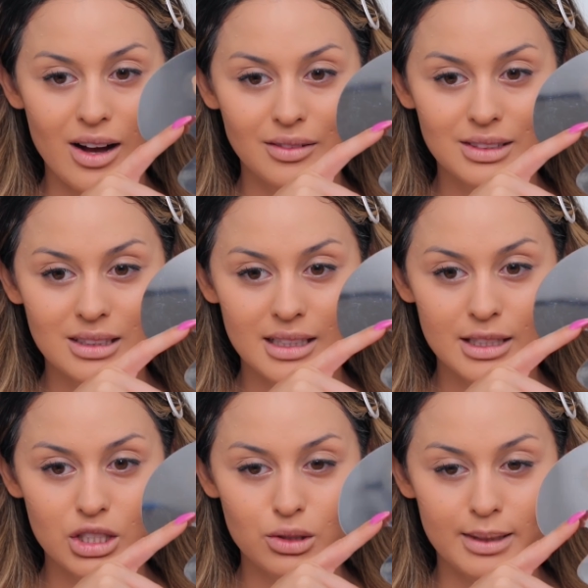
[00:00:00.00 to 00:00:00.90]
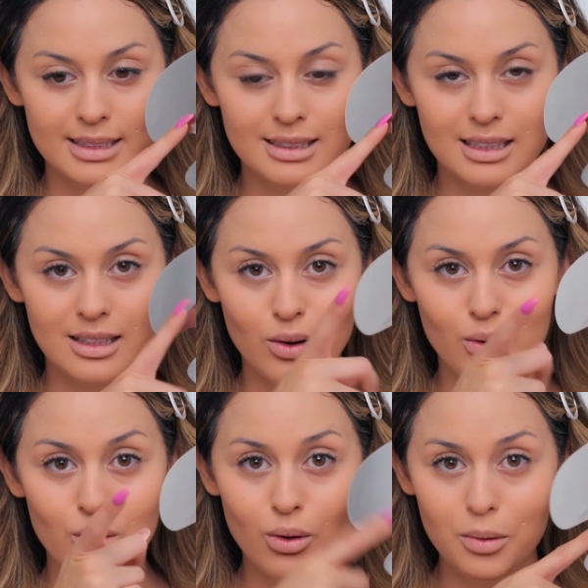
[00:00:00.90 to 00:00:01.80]
I obviously just wasted a
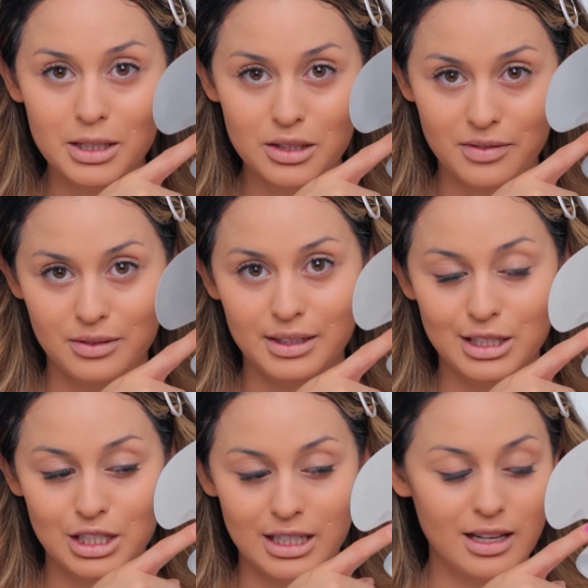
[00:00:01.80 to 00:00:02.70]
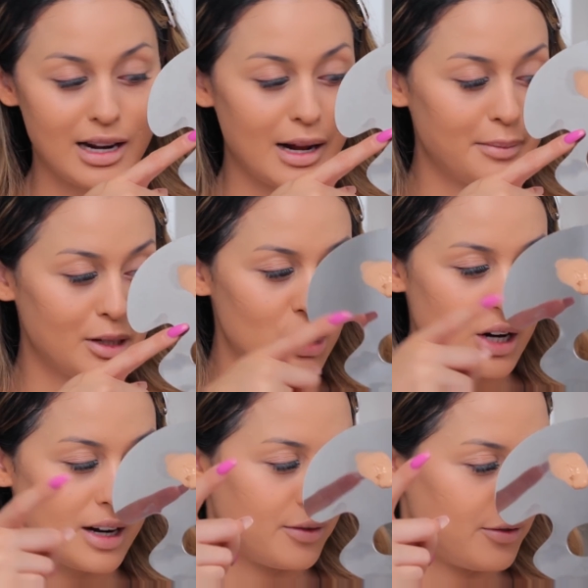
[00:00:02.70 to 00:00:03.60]
whole bunch of foundation that I'm gonna
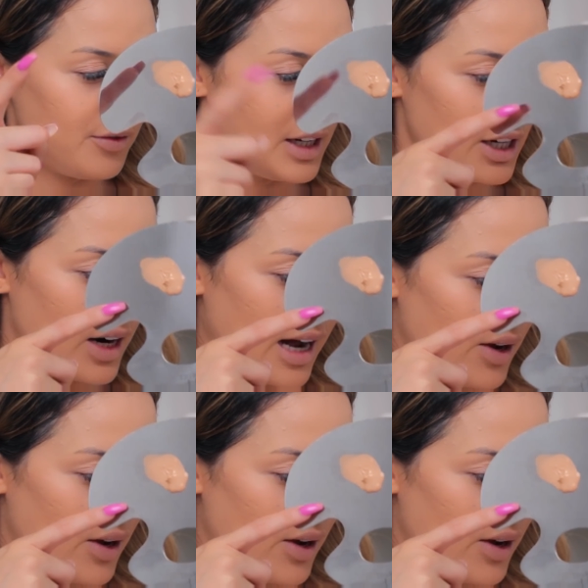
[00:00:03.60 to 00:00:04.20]
try to figure